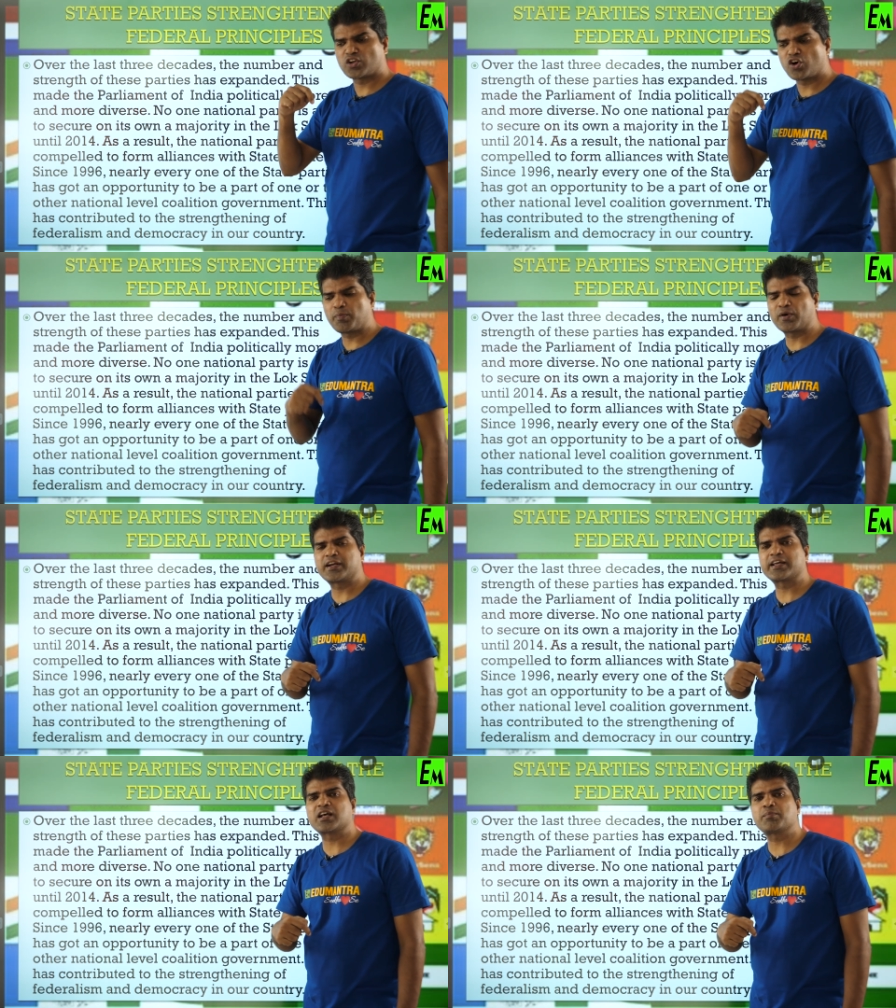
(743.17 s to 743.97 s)
no
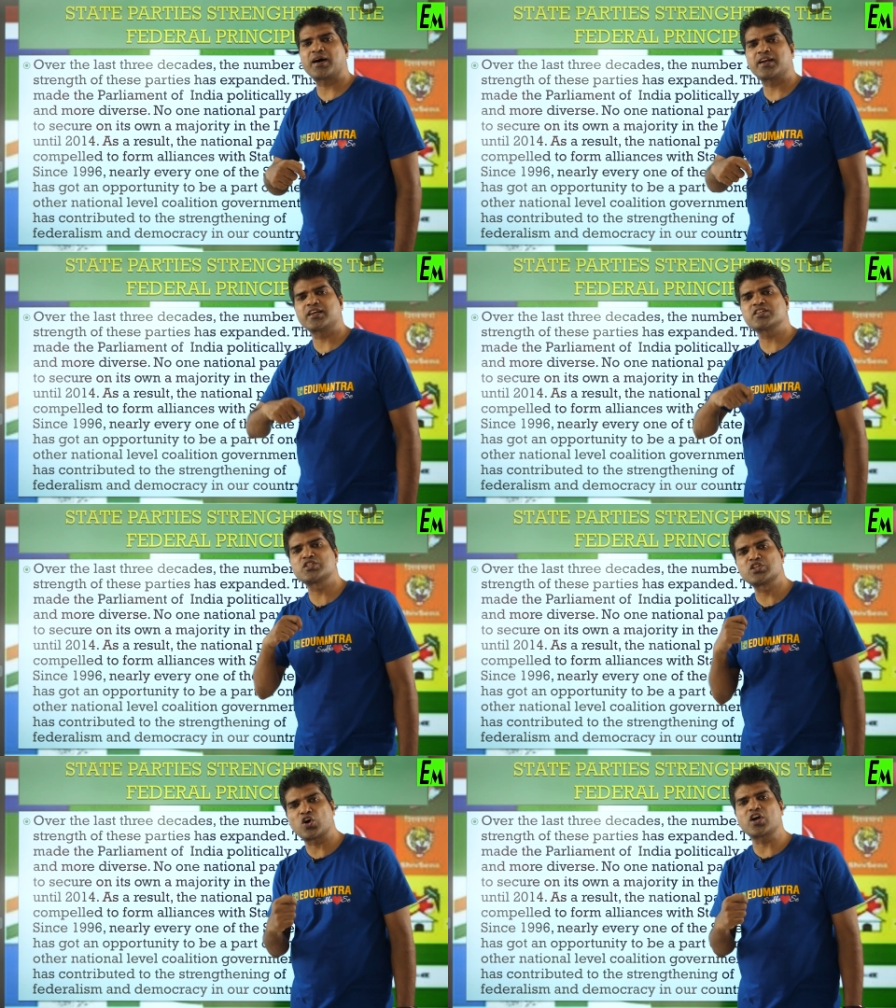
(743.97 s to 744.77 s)
political party is
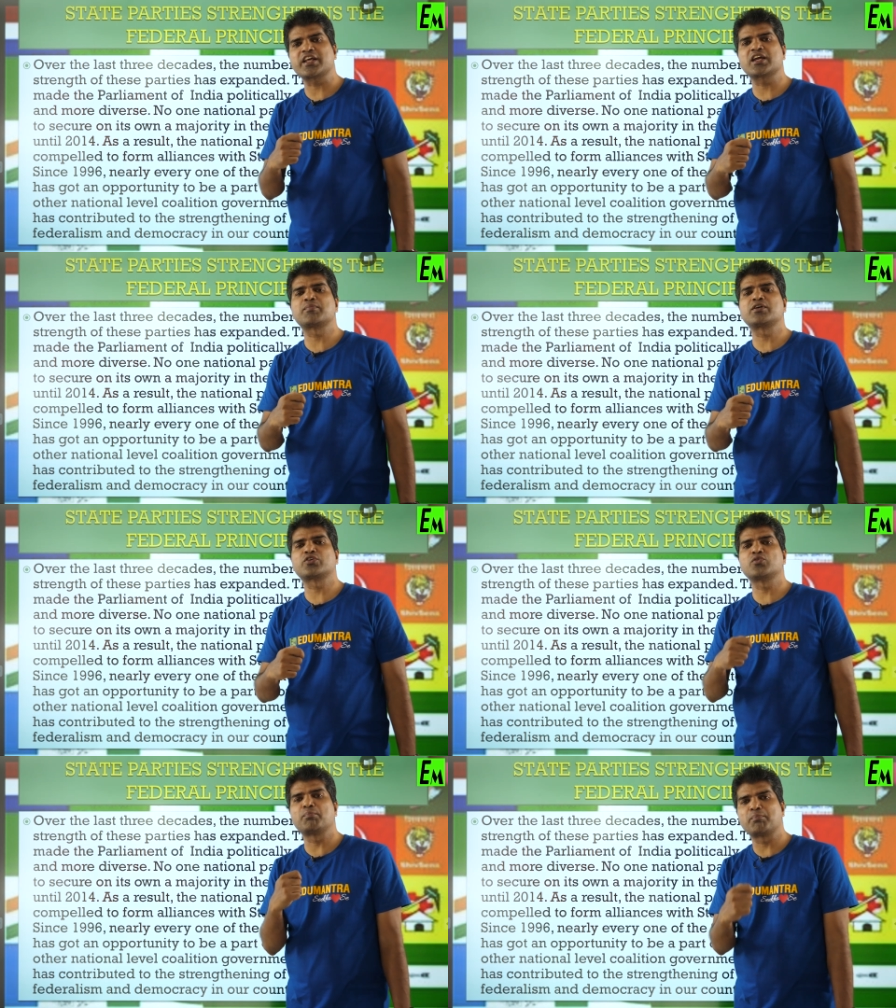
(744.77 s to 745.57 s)
not able
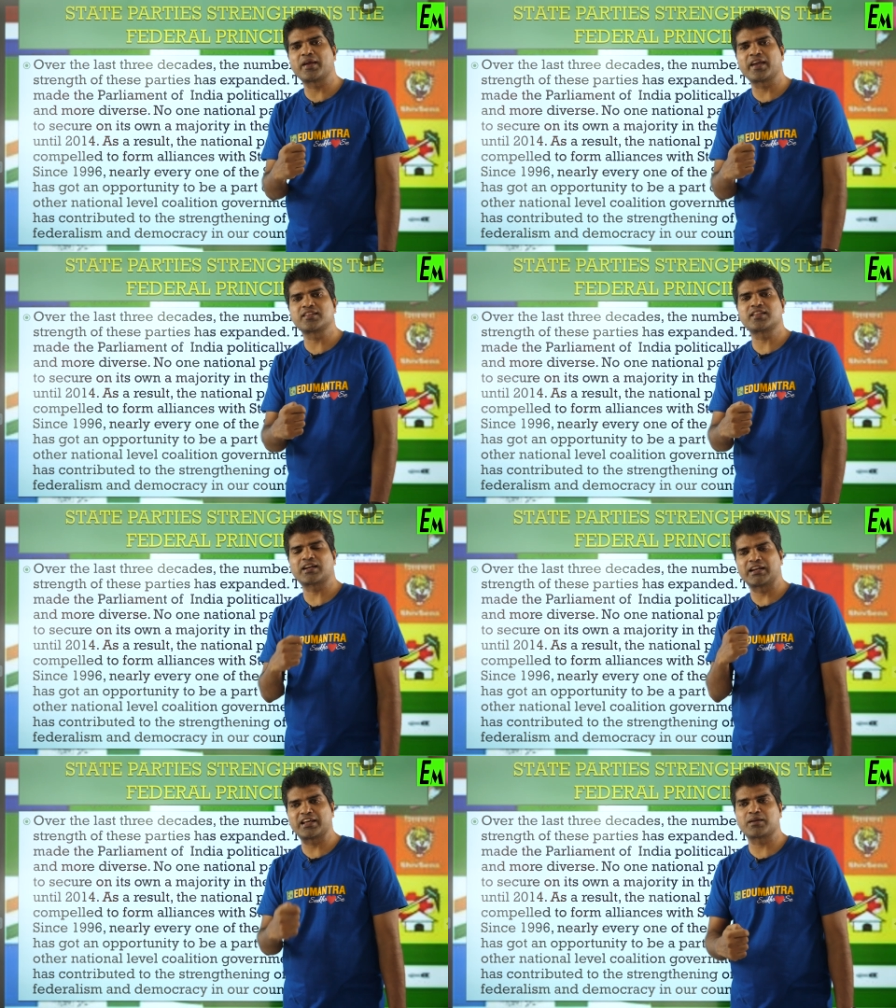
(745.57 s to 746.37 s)
to make the
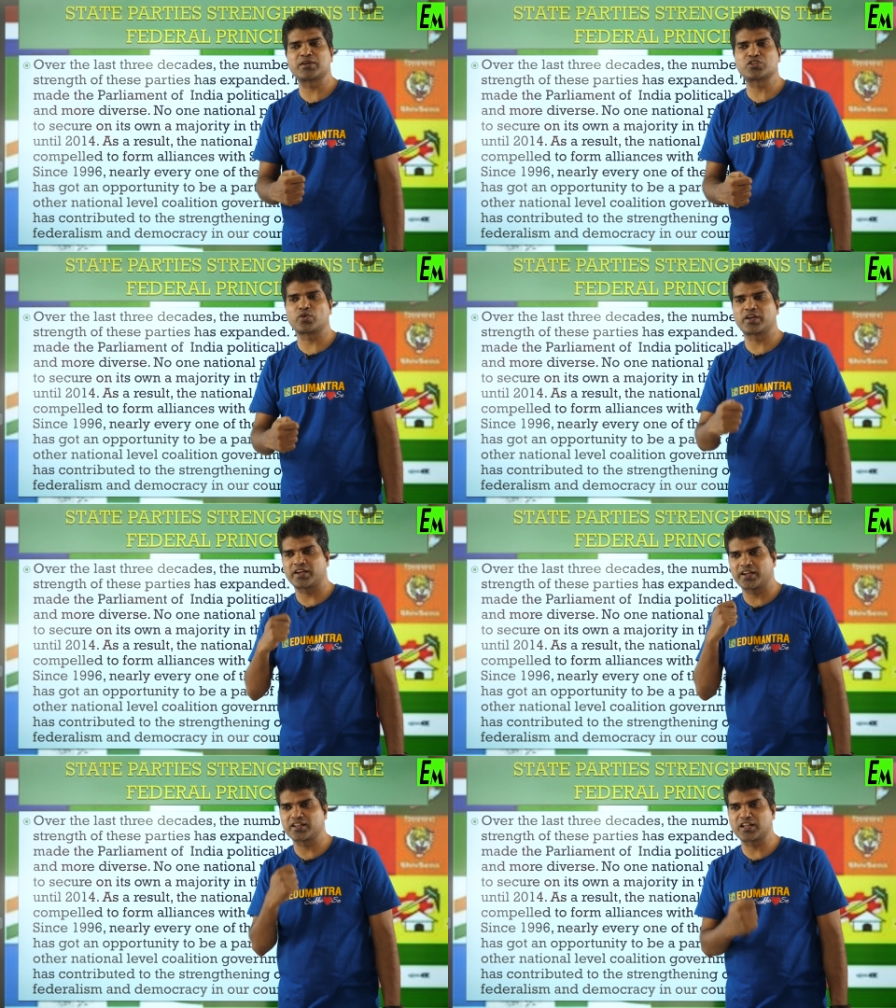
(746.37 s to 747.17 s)
clear
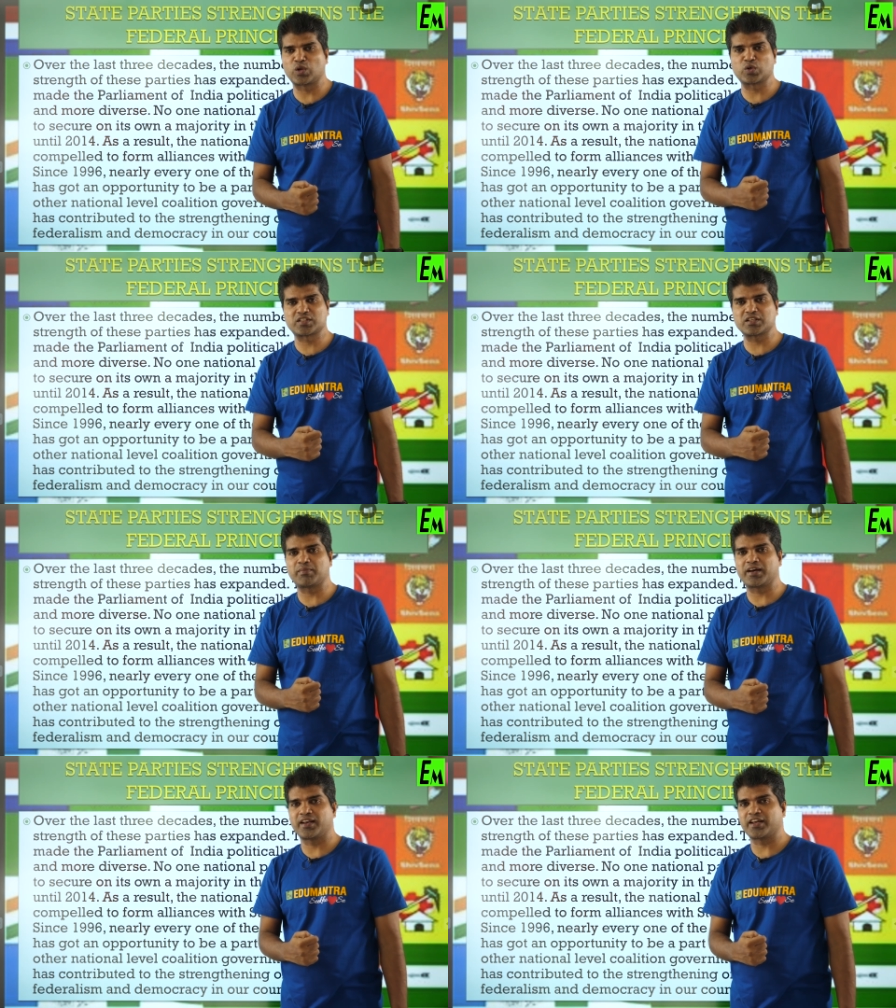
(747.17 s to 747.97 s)
majority in the Lok
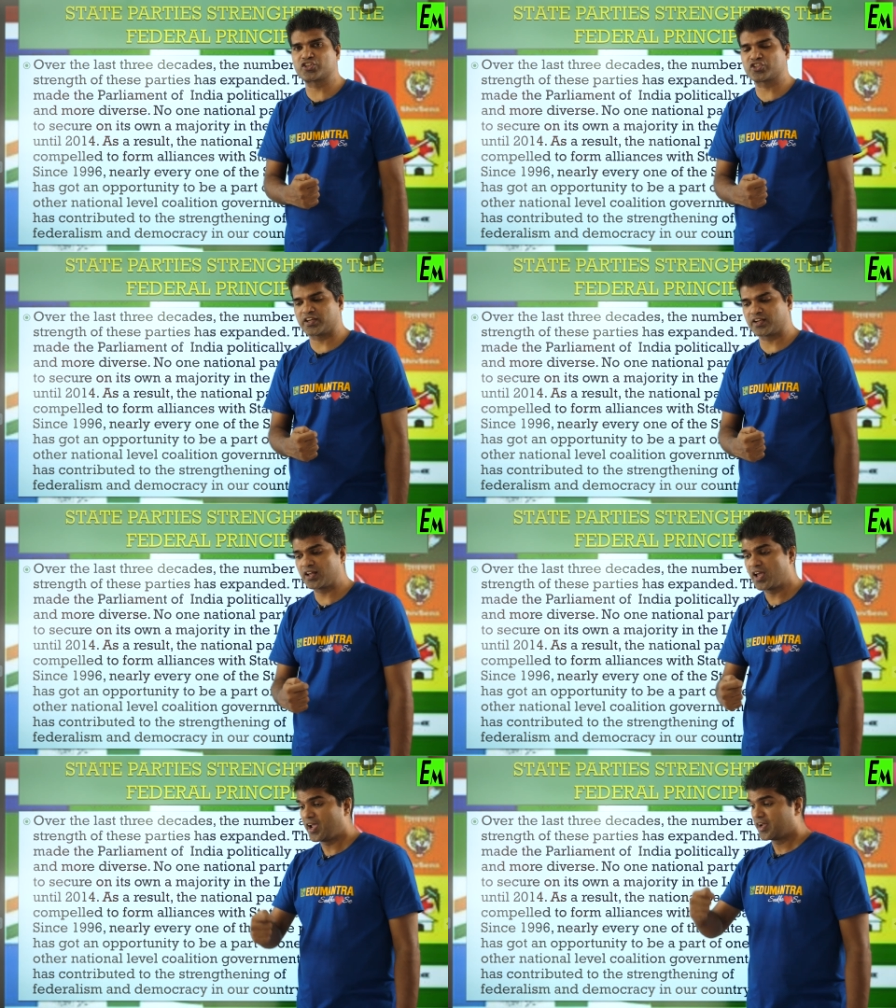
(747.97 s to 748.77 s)
Sabha election